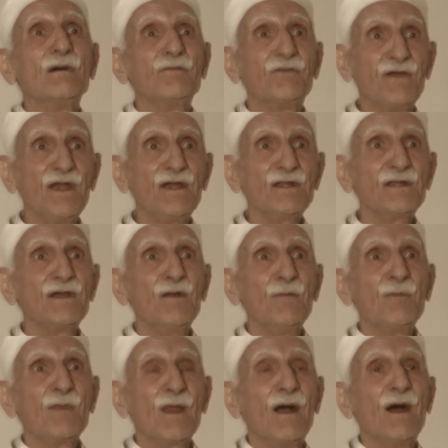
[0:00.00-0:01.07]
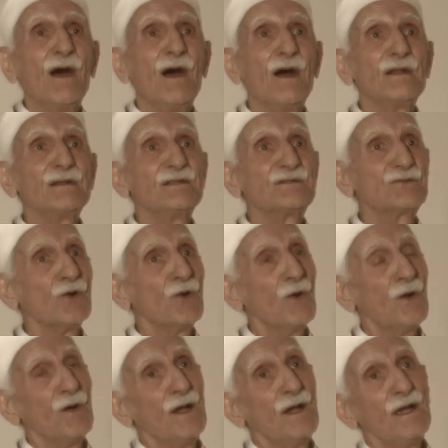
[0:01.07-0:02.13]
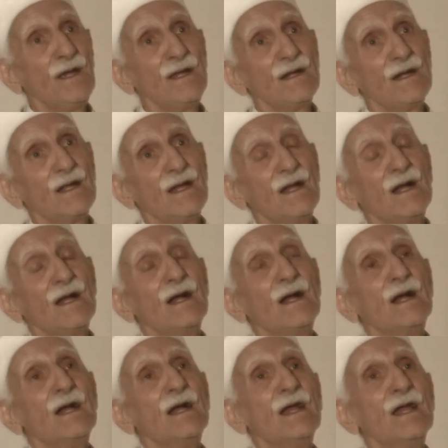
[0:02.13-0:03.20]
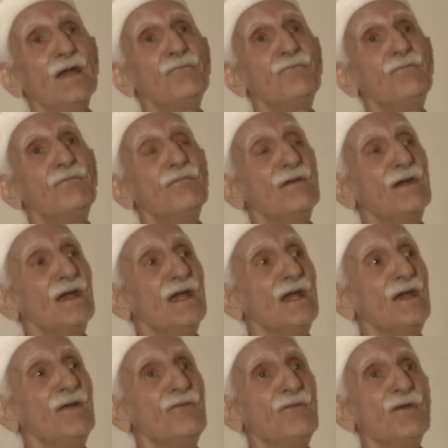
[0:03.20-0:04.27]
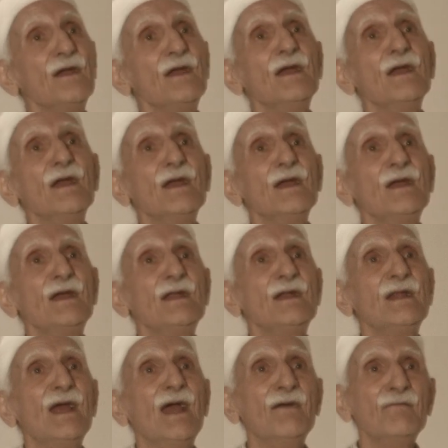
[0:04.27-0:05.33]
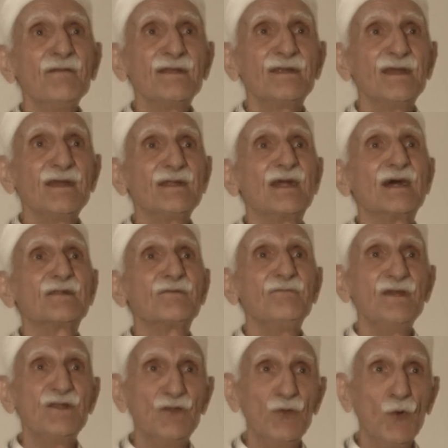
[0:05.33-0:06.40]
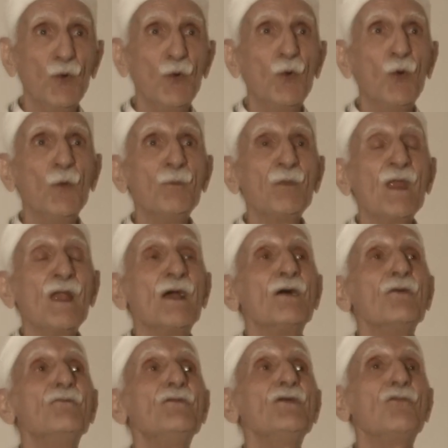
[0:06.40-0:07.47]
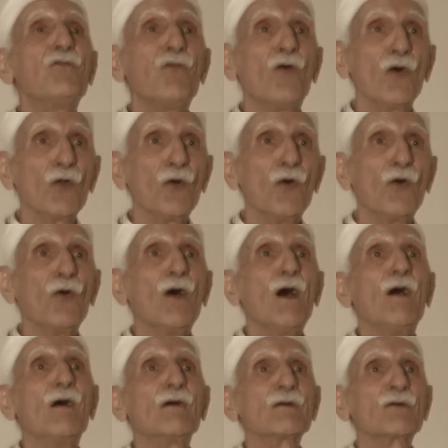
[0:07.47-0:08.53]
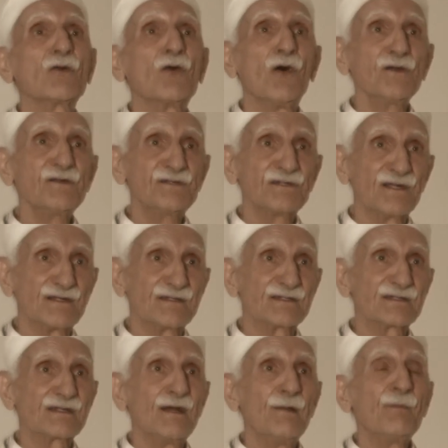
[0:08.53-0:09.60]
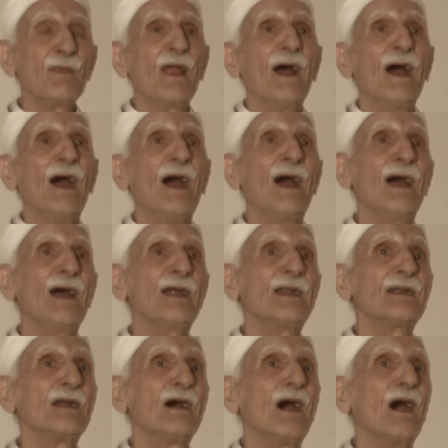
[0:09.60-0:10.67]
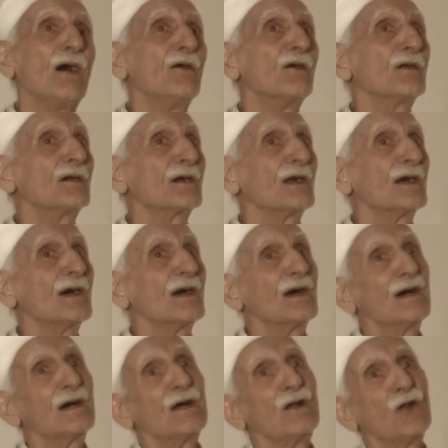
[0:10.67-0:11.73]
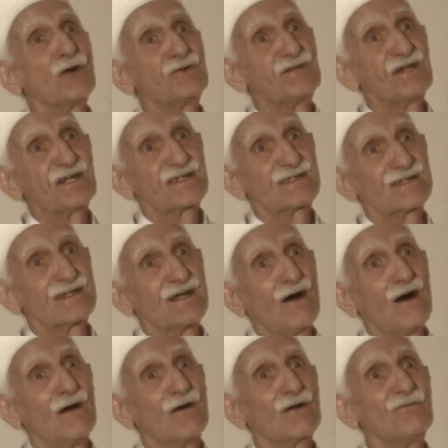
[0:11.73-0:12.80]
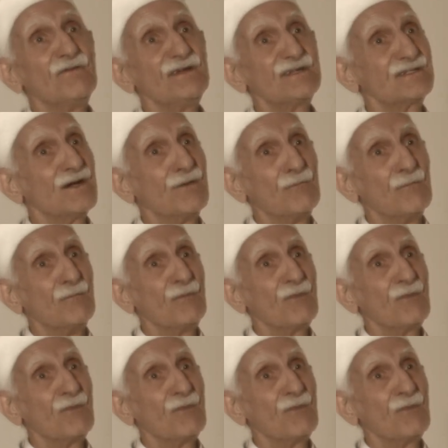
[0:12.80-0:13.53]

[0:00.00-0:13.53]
faith, and so if in everything that we do, we follow our conscience and our logics, our wisdom,